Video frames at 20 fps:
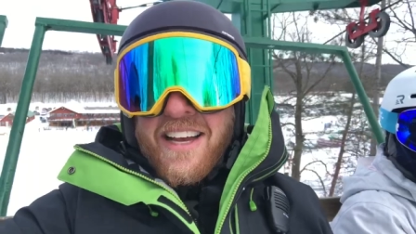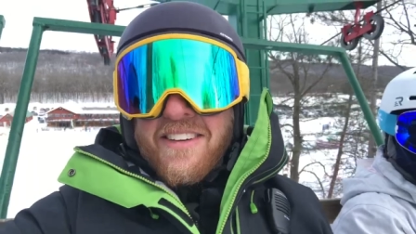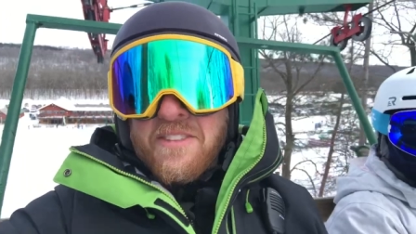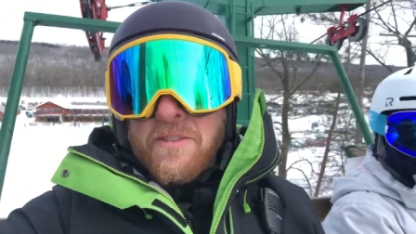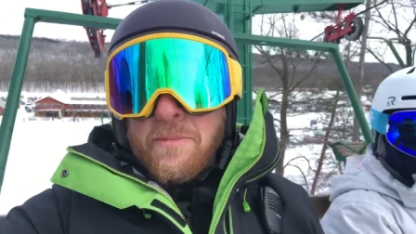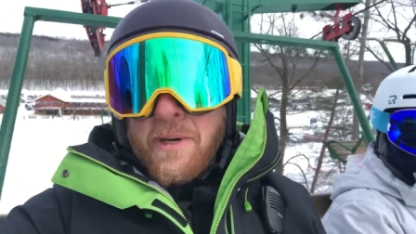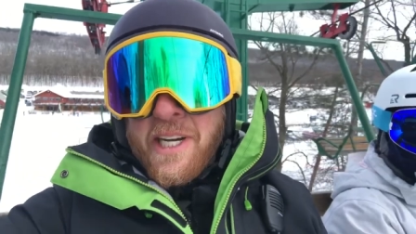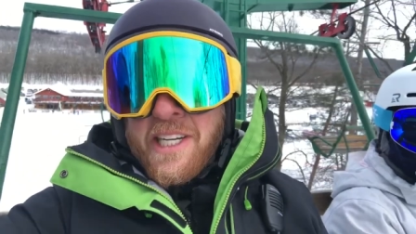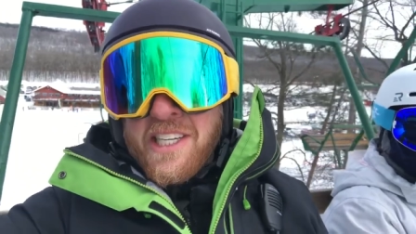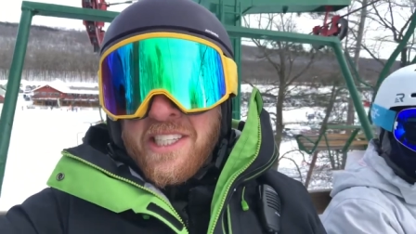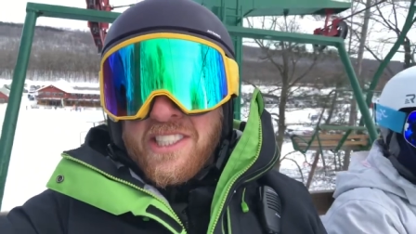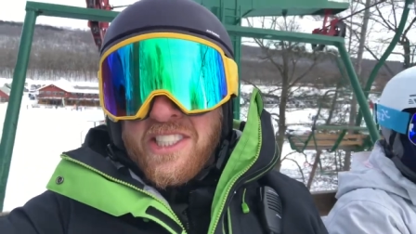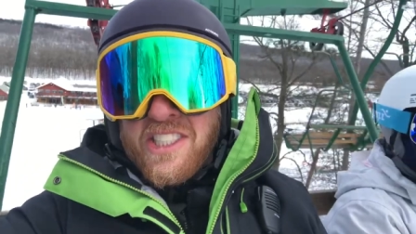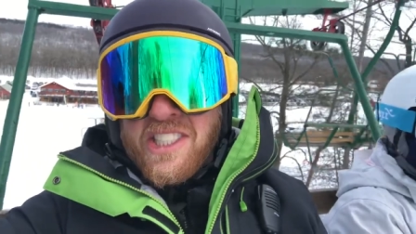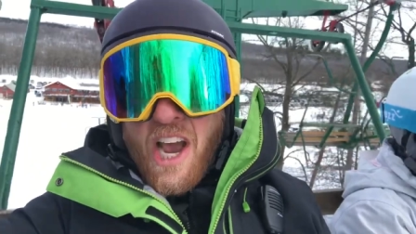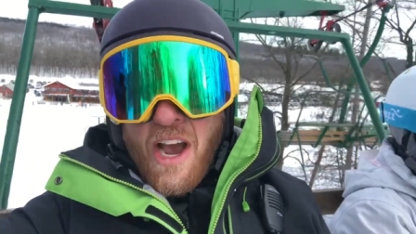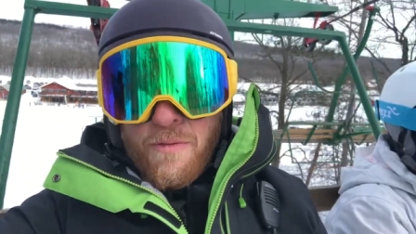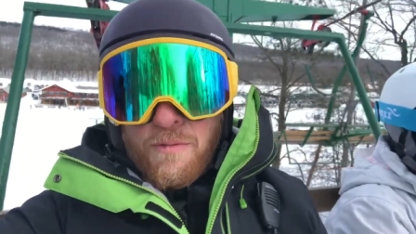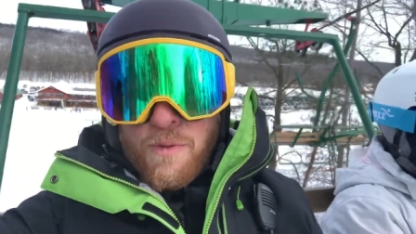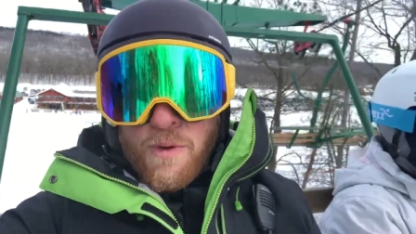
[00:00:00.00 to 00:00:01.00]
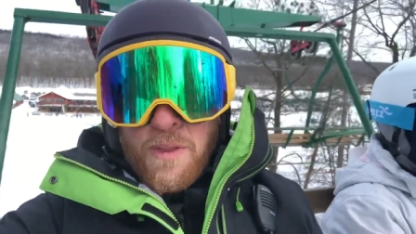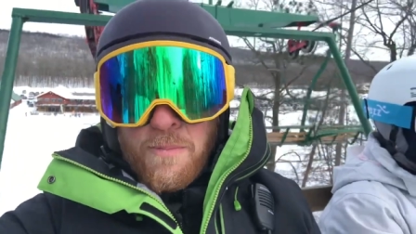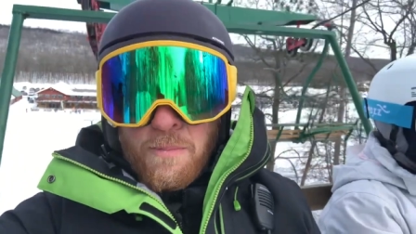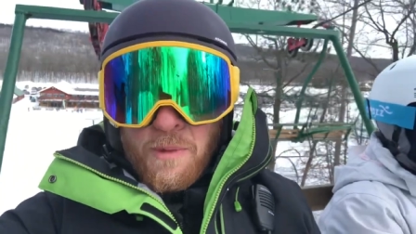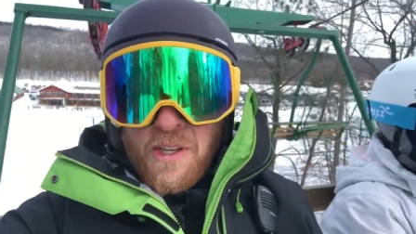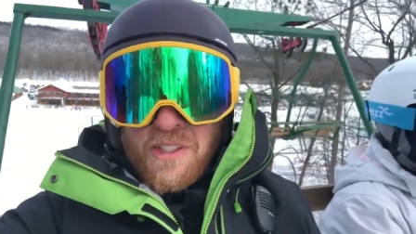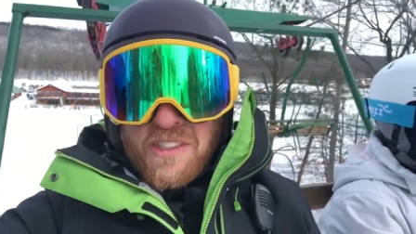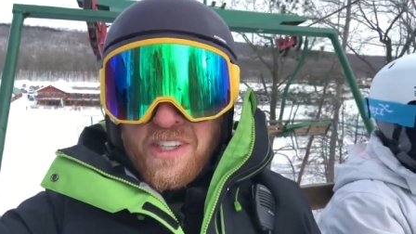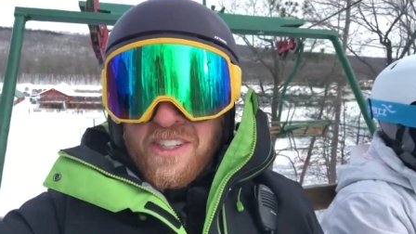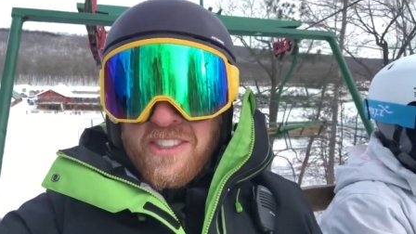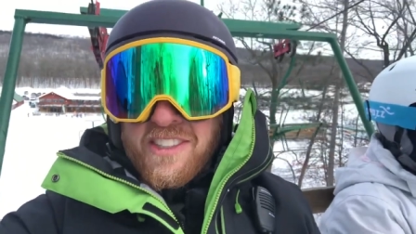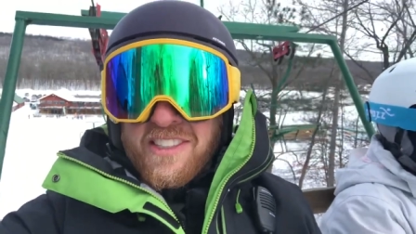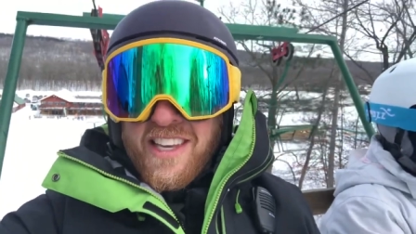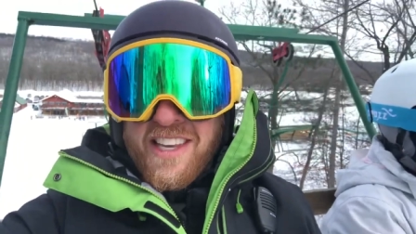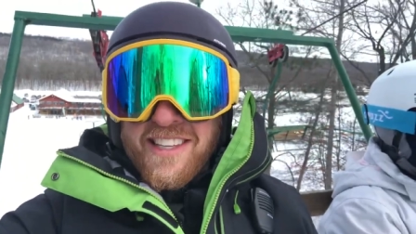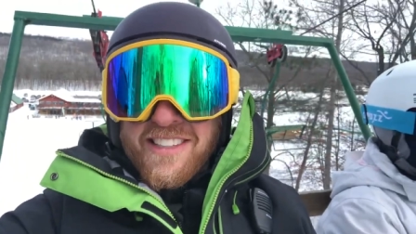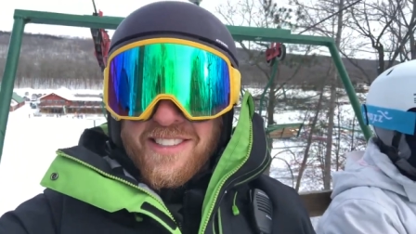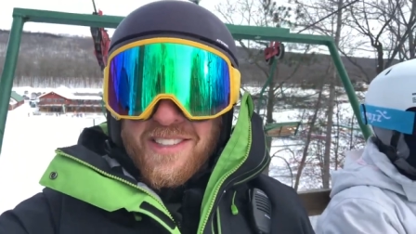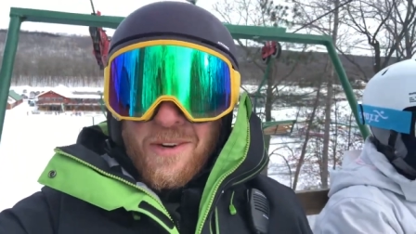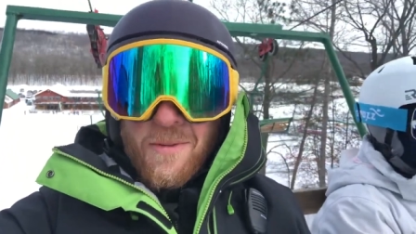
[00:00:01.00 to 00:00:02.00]
everybody, it's Jeff with Blizzard Ski
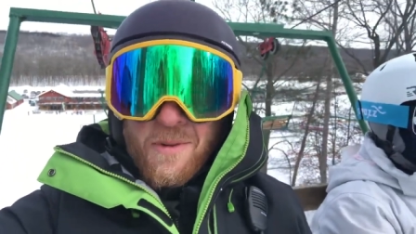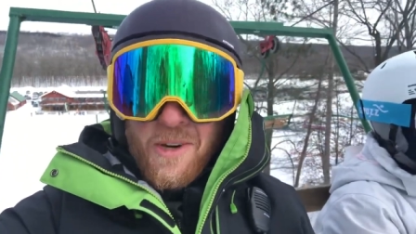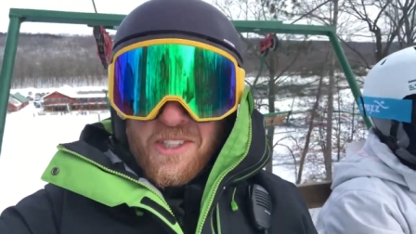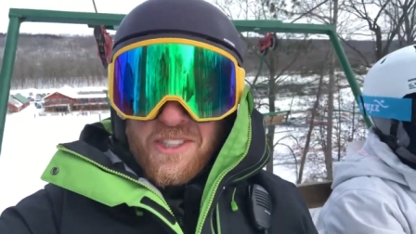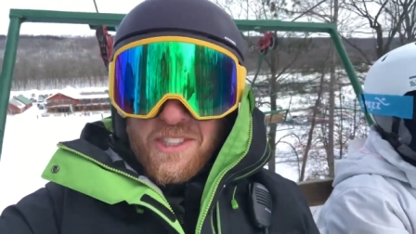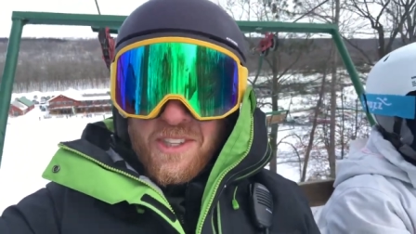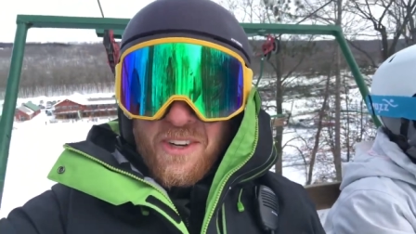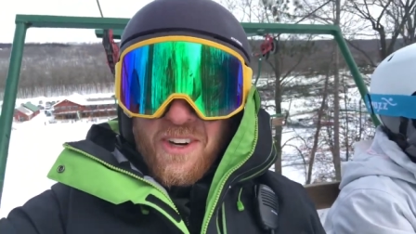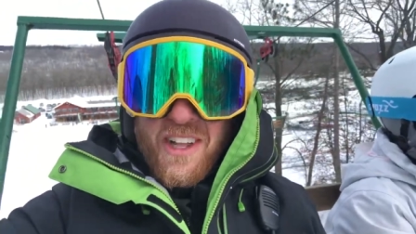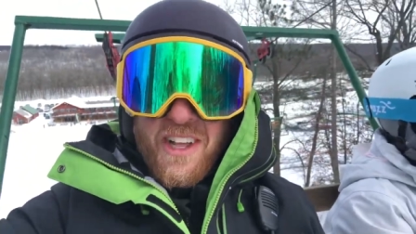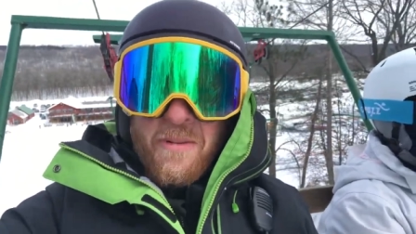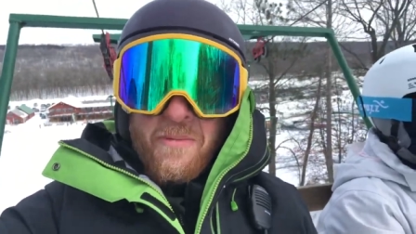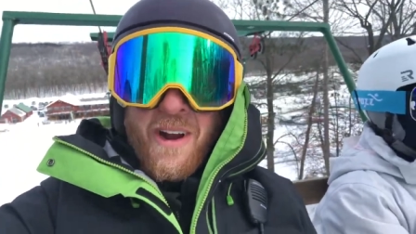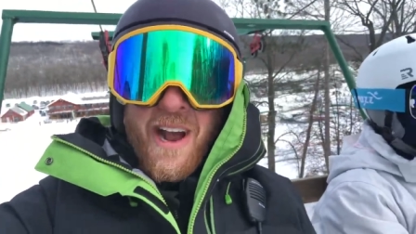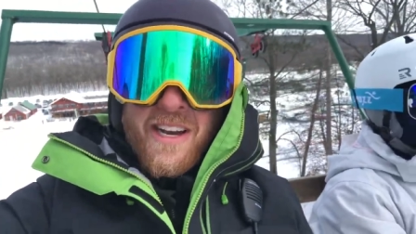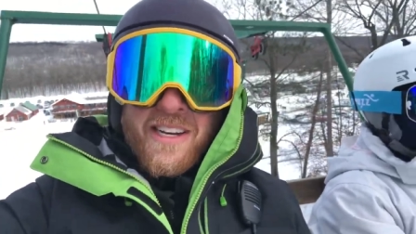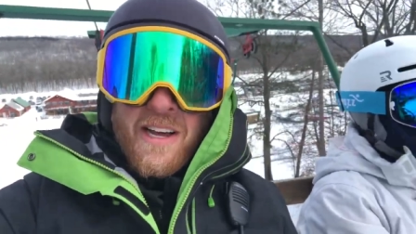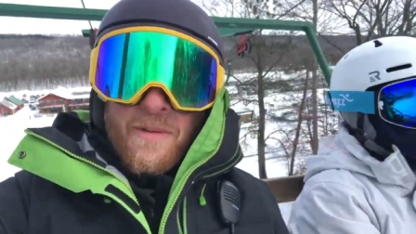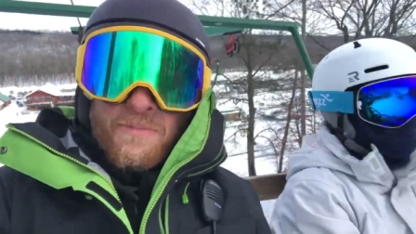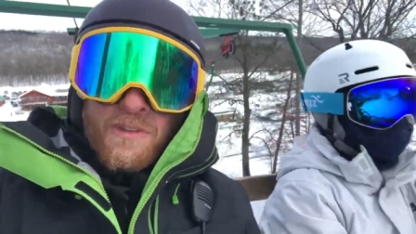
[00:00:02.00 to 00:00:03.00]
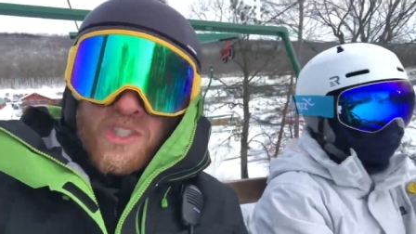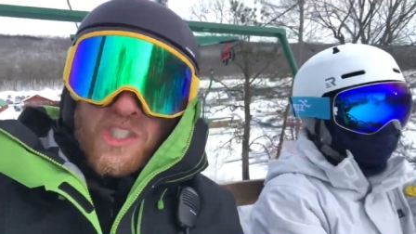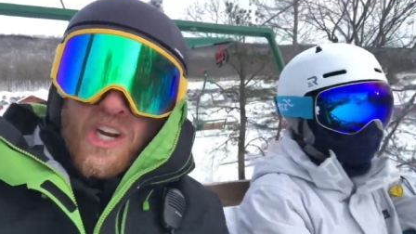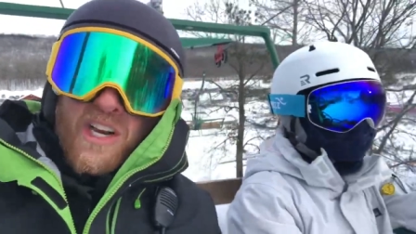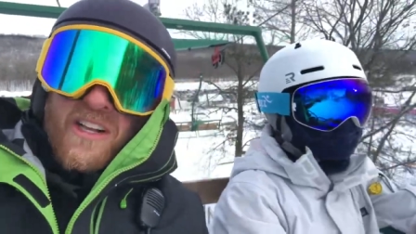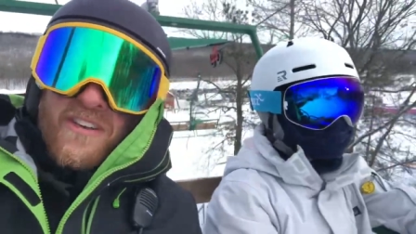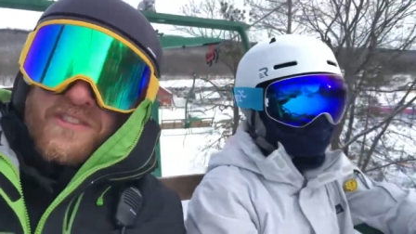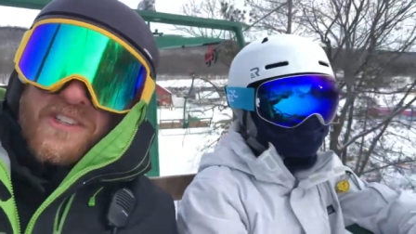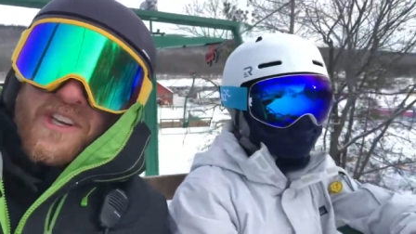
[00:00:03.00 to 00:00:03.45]
and Snowboard School. I'm riding up the chairlift